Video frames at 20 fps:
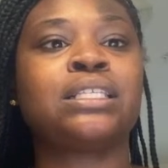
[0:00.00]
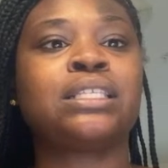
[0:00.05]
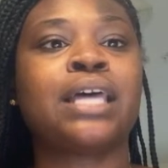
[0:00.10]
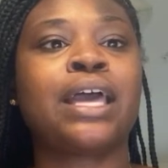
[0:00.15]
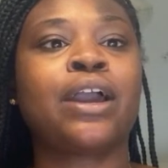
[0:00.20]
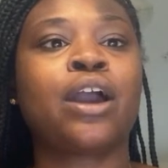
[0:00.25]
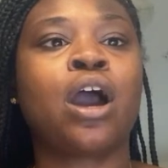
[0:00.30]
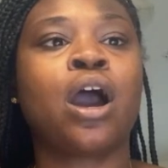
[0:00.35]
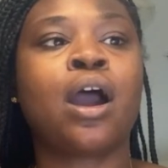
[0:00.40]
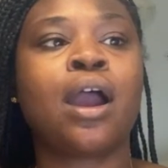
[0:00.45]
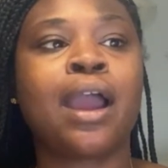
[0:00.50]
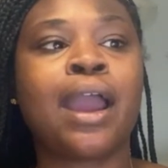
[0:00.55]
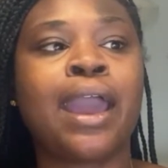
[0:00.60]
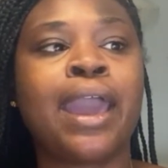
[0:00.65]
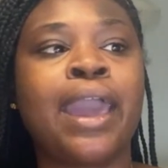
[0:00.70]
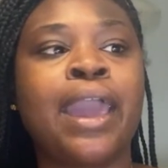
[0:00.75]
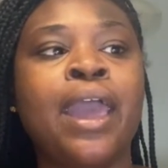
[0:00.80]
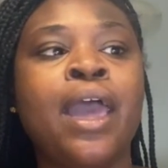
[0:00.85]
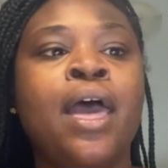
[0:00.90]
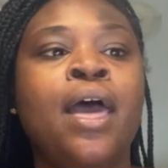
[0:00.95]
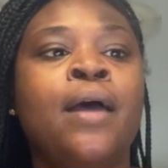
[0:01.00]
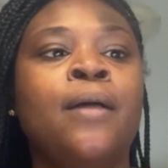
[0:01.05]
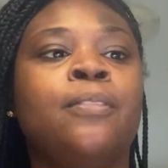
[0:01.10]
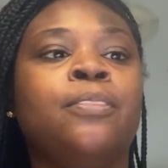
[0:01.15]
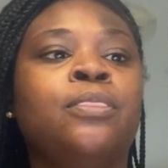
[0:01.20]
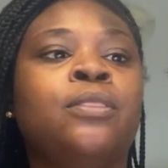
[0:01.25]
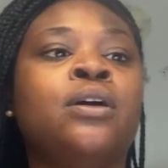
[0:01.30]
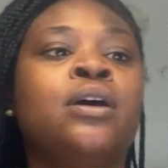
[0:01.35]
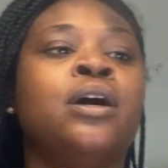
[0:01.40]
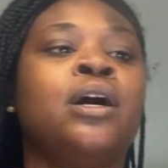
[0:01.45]
Like, all right,
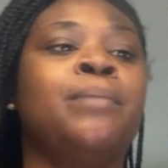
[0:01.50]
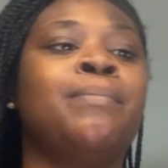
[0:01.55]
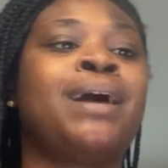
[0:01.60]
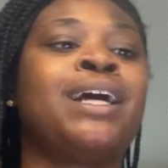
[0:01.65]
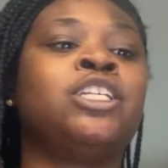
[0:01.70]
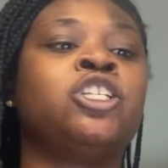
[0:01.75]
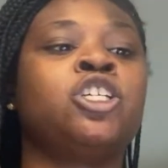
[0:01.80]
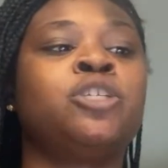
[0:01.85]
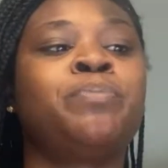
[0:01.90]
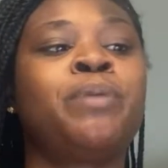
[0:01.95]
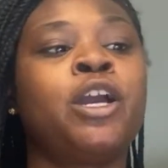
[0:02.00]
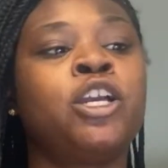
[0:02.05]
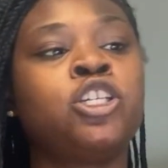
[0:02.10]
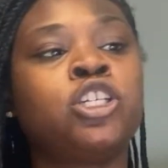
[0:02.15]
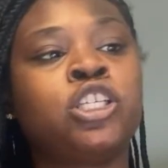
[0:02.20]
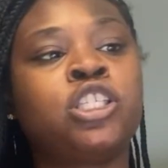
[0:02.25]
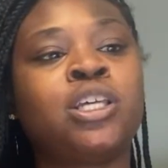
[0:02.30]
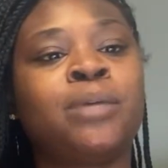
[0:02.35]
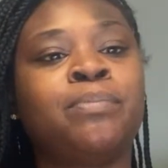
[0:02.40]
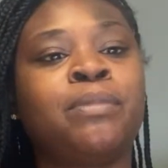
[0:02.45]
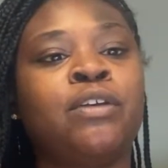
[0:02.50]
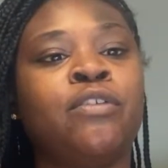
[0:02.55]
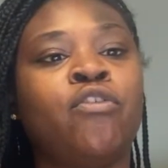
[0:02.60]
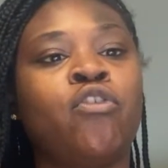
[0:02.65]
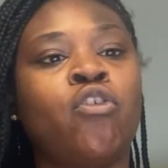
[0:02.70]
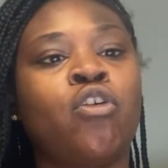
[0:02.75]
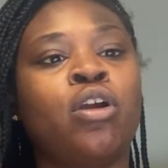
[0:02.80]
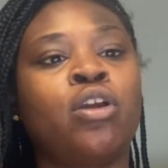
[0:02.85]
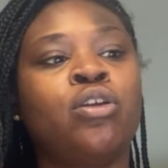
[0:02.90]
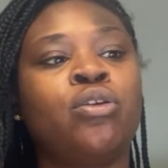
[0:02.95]
I just purchased something
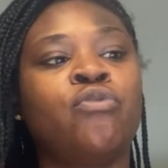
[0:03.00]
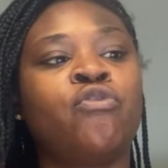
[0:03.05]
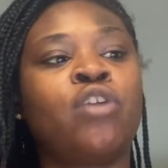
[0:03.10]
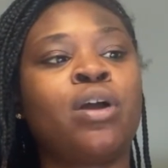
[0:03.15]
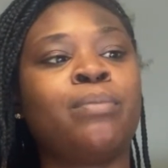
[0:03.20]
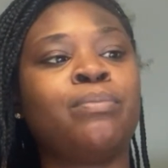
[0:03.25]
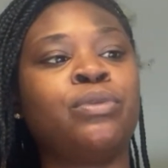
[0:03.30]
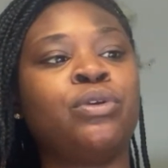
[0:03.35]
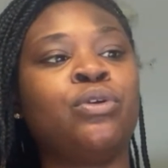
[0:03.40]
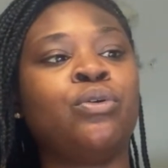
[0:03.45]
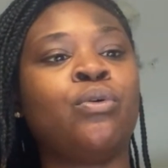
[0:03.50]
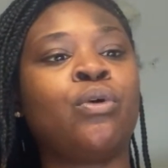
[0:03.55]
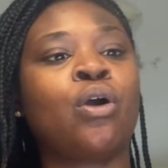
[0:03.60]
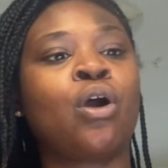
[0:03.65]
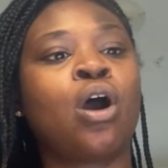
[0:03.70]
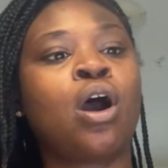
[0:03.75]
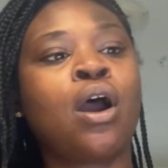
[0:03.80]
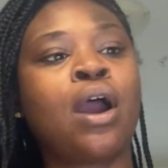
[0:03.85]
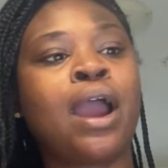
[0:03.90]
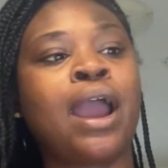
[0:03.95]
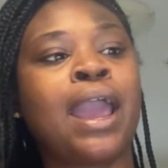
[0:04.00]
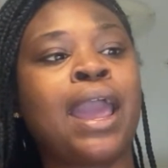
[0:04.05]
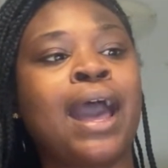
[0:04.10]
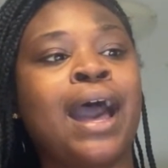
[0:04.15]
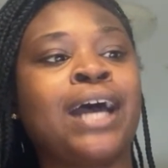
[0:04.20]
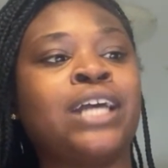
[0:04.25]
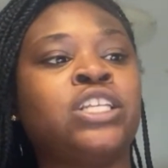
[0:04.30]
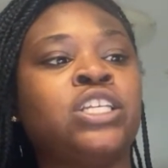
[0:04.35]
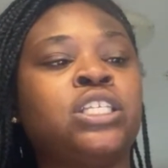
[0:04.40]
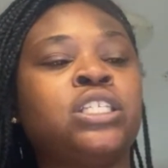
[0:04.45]
from you, or all right,
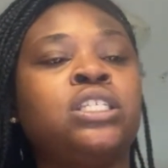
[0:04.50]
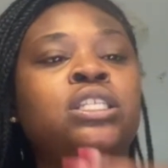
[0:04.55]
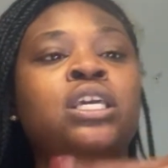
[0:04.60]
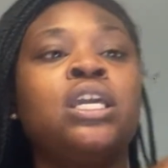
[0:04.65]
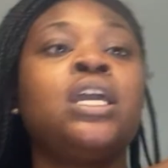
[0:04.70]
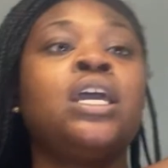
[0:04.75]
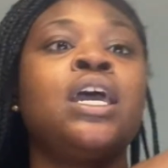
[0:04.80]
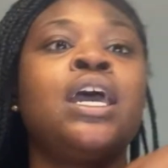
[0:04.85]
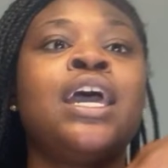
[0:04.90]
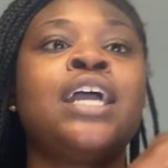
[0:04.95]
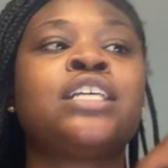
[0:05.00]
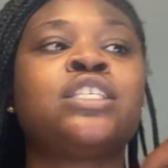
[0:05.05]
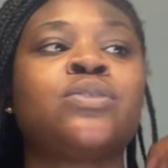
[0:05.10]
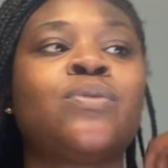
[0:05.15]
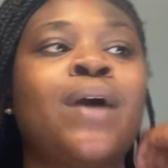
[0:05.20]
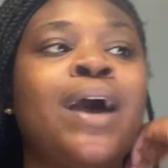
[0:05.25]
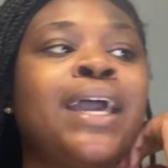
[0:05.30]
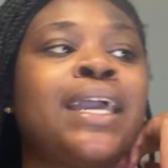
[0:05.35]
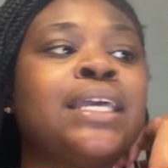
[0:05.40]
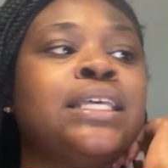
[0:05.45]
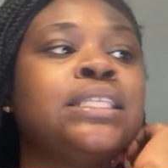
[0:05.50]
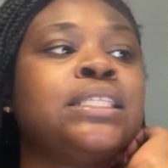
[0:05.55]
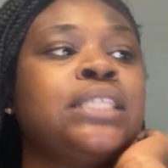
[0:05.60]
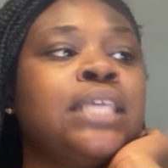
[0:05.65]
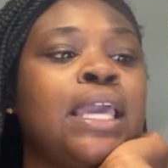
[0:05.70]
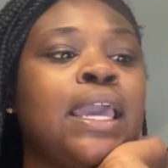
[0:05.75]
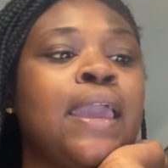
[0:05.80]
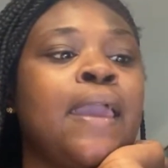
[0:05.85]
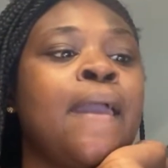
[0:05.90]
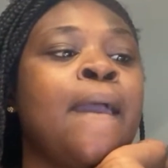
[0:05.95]
I just did X, Y, and
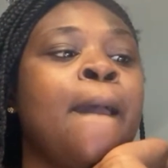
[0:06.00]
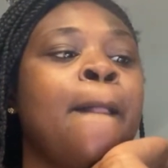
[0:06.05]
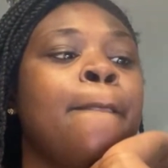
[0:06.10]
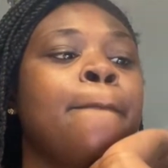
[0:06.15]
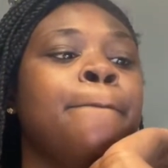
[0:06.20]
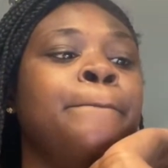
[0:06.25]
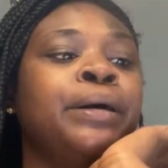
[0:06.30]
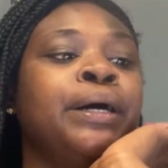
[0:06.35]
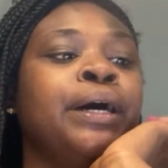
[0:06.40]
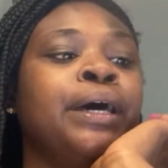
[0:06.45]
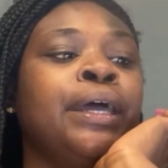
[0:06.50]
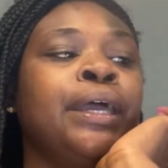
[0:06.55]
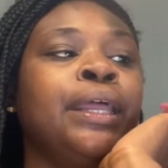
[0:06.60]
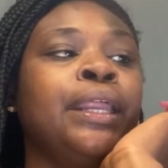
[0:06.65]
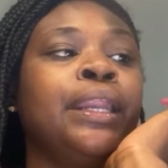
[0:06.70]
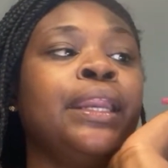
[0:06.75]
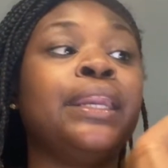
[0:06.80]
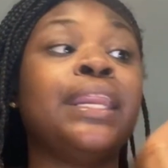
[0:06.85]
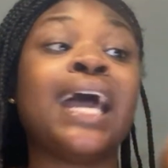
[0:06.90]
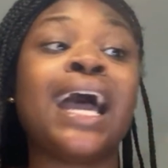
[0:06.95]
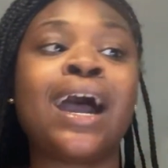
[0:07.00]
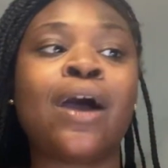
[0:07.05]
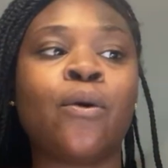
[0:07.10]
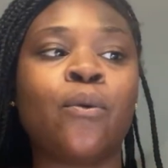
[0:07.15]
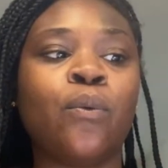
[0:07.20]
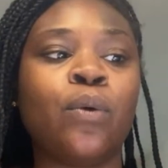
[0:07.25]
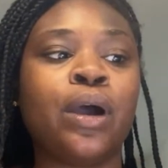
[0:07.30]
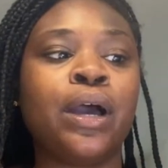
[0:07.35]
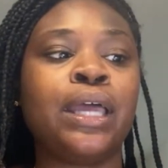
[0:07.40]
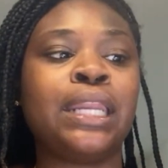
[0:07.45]
Z, but now
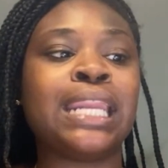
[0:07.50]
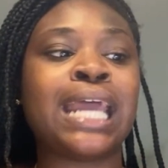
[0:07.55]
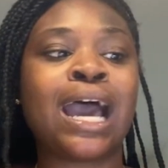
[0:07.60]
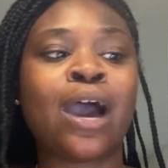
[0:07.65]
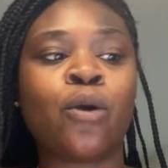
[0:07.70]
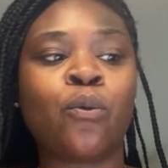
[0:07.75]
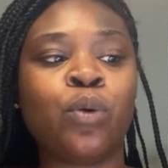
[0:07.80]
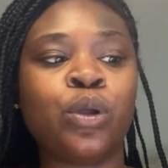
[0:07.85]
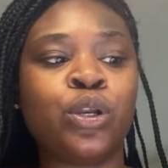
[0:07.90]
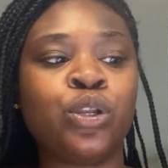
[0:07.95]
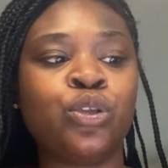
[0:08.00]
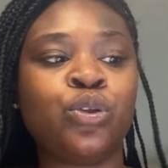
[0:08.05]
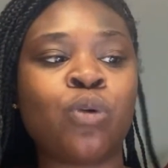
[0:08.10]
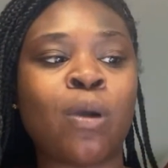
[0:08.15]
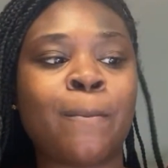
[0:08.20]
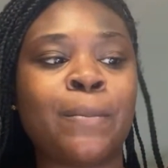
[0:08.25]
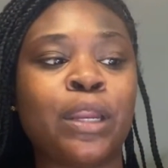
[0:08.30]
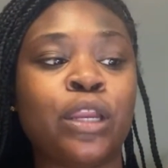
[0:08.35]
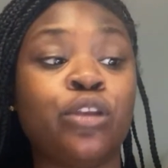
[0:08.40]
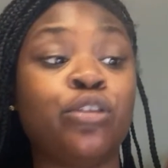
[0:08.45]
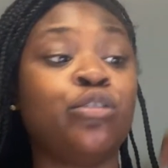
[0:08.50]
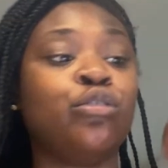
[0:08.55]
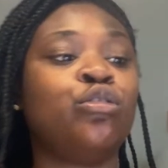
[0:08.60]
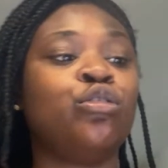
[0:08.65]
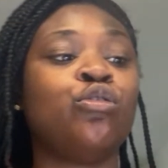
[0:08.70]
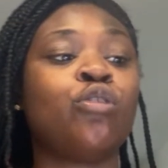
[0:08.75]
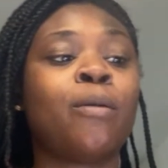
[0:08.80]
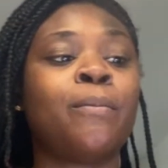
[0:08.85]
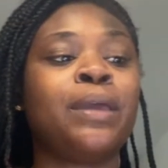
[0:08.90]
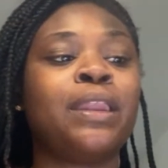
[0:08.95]
what? Now what do you want me to do? Do
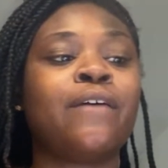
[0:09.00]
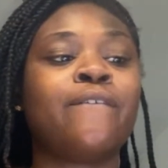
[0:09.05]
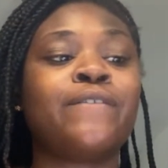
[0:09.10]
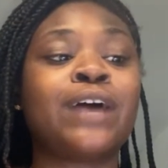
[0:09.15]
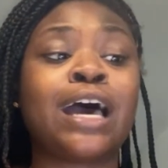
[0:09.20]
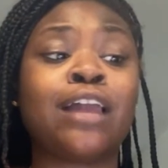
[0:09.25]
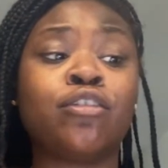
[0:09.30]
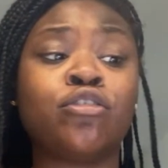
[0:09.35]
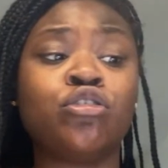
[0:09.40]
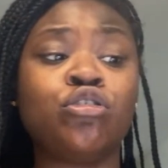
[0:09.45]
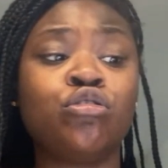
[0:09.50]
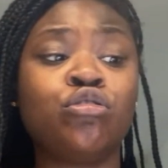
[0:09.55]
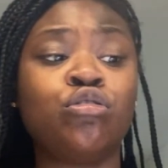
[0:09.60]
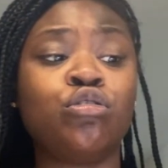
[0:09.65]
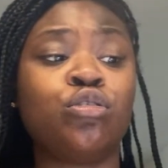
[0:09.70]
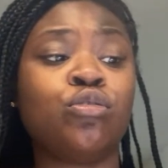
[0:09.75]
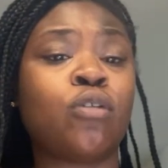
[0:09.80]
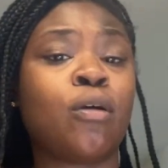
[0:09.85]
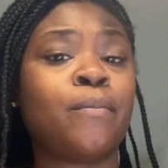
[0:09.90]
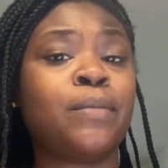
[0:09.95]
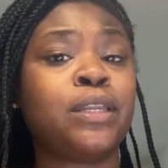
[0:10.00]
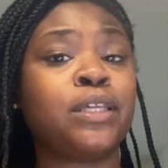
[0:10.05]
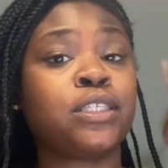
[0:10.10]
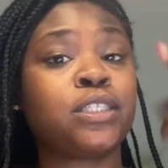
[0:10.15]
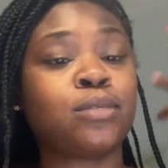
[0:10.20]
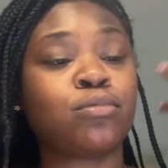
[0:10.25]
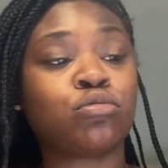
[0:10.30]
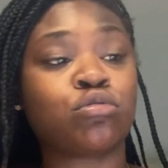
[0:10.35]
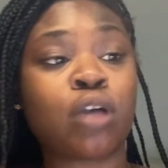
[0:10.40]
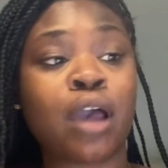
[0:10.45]
you want me to follow you? Do you want me to
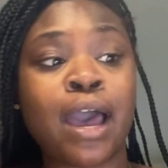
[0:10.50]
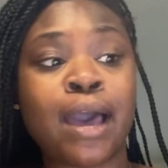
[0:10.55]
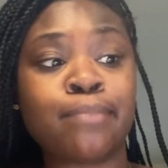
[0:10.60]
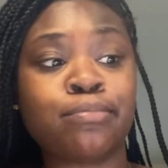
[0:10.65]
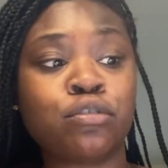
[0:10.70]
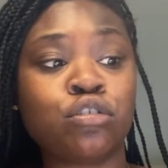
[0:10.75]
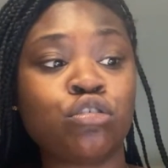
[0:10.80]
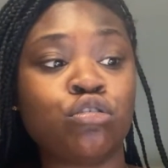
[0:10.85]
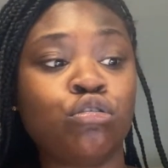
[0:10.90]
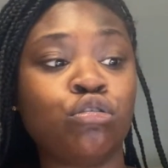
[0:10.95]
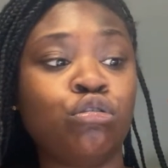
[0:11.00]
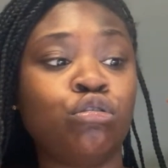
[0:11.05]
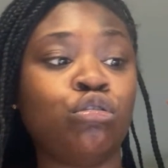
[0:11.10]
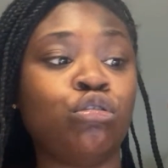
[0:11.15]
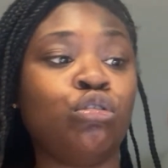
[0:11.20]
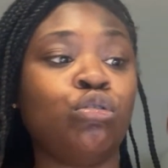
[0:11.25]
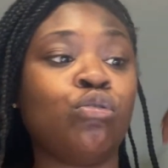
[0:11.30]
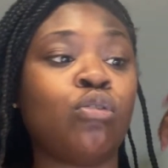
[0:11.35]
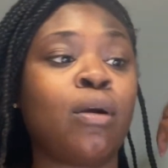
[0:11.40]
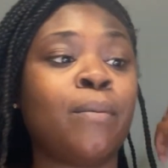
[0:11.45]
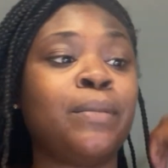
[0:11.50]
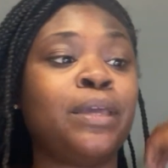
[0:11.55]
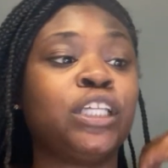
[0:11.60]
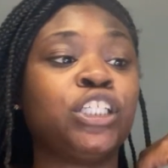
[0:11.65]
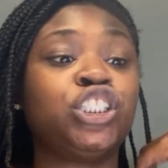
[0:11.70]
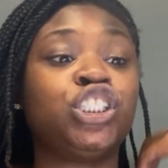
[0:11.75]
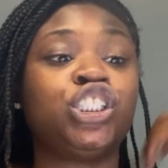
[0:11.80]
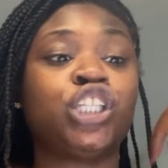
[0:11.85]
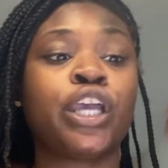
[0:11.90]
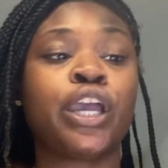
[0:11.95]
subscribe to you? Do you want me to
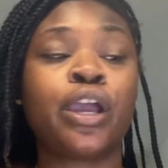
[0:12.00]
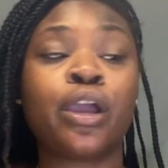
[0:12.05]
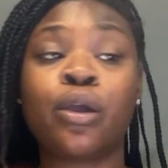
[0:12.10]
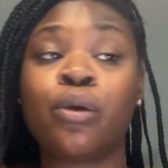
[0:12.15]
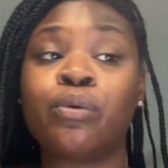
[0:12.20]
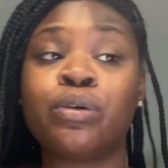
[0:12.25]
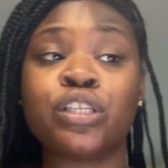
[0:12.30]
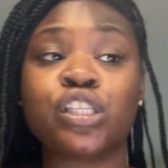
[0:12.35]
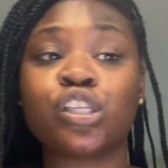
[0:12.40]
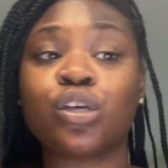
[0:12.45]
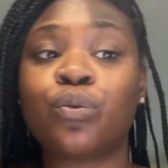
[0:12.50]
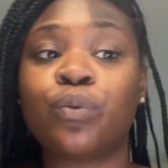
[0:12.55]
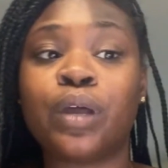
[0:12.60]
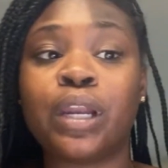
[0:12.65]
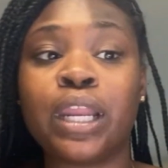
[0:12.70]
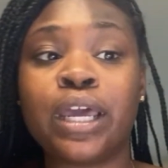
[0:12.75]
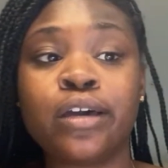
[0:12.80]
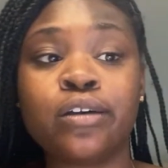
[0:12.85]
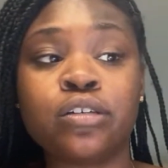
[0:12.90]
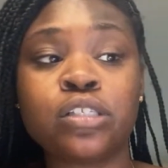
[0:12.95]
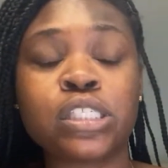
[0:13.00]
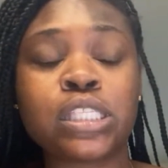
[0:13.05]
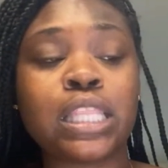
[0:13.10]
share it with someone else?